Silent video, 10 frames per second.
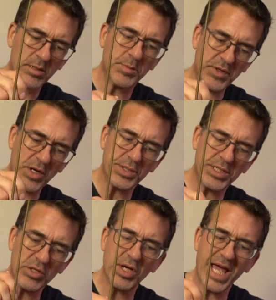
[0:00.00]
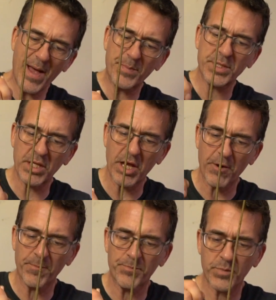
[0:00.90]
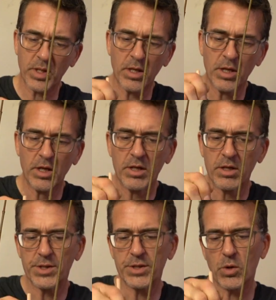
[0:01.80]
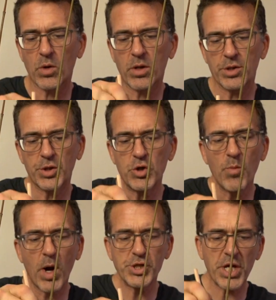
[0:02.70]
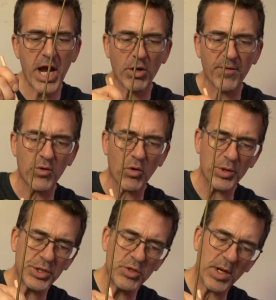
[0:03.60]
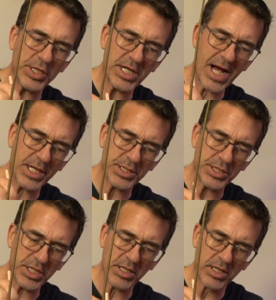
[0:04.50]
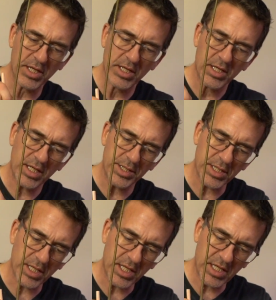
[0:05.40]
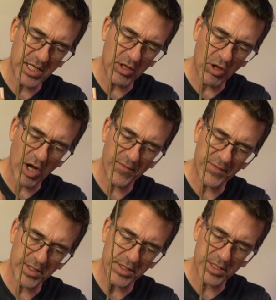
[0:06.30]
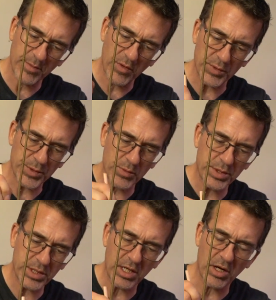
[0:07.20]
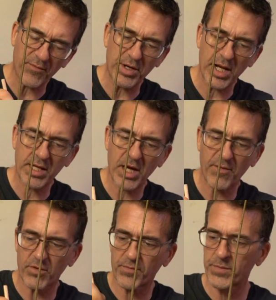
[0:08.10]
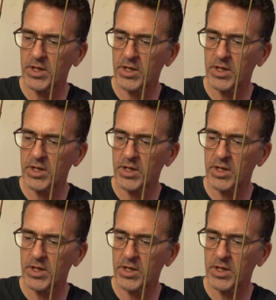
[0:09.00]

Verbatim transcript: But there's still gaps in there. So too much air, of course, too much oxygen is gonna kill off some of those roots in there if we're not careful.